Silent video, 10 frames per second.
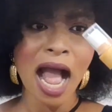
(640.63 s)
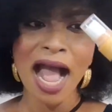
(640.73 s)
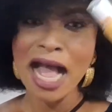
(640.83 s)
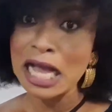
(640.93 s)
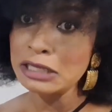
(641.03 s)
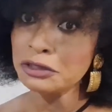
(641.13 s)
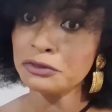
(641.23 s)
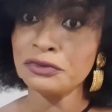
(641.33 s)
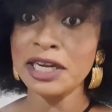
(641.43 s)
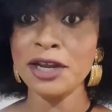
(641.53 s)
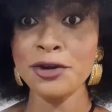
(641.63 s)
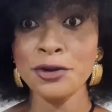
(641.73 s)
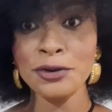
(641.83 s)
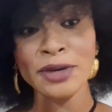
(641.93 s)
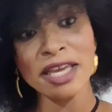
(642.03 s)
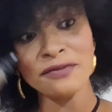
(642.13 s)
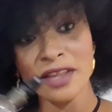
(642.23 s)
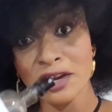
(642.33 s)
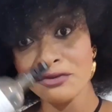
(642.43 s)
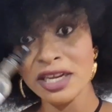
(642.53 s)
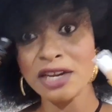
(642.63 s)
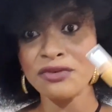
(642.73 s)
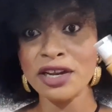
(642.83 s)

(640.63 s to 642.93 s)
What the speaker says: I don't really know if they really,